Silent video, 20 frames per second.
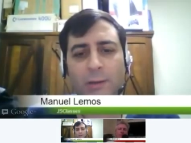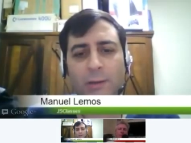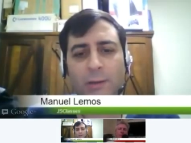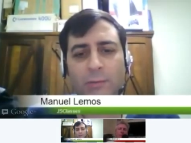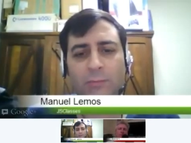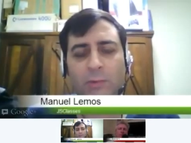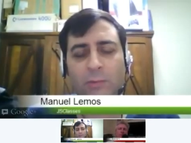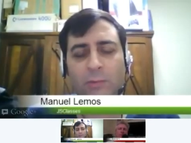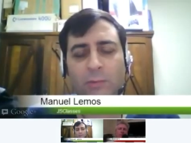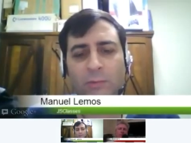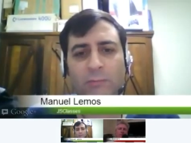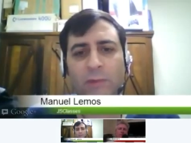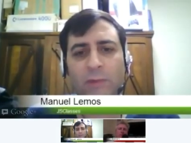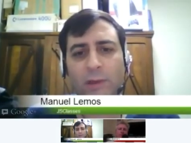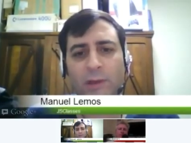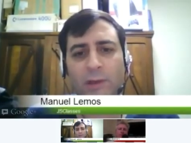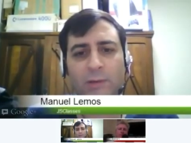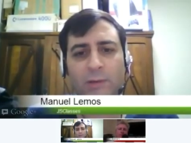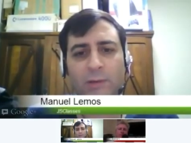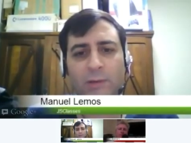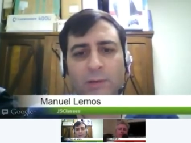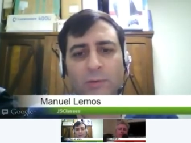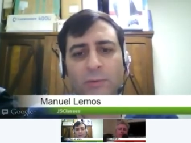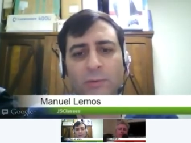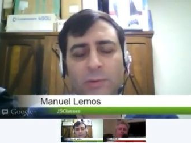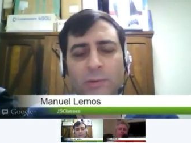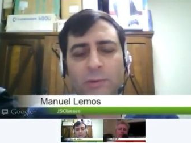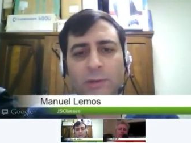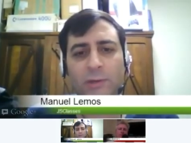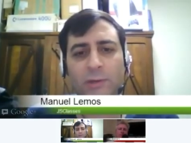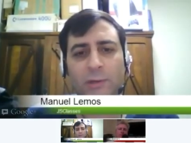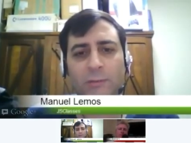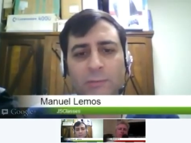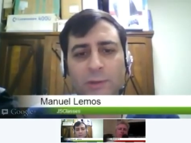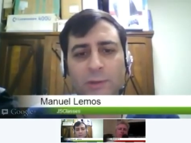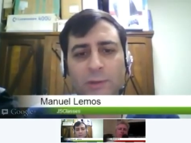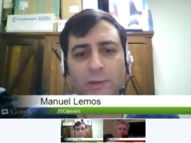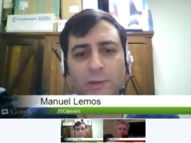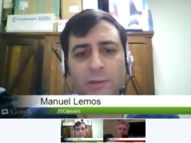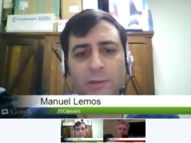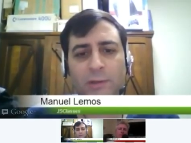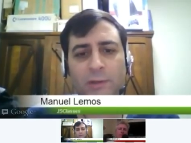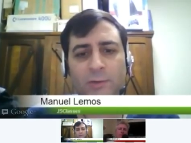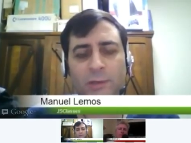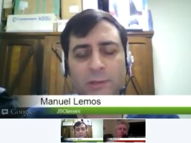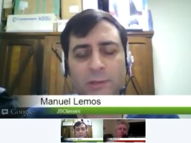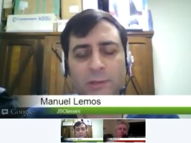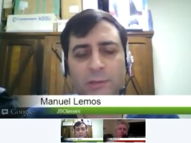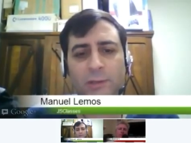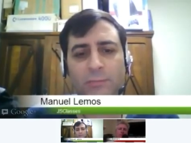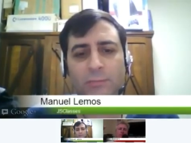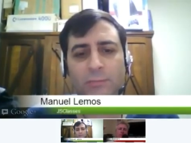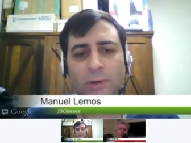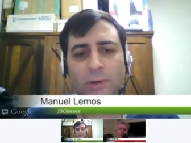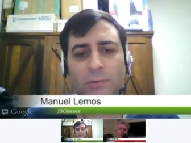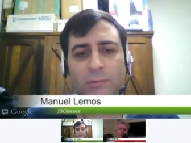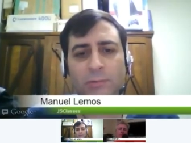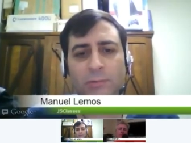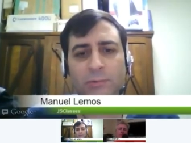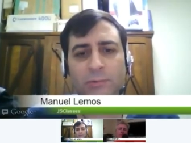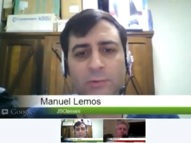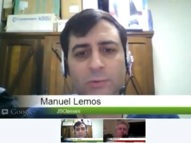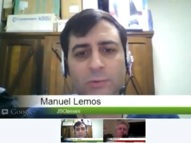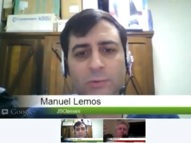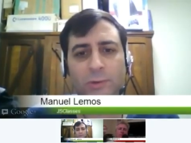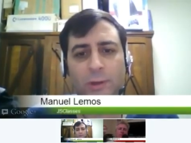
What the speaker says: It probably make it confusing, but it addresses that problem too.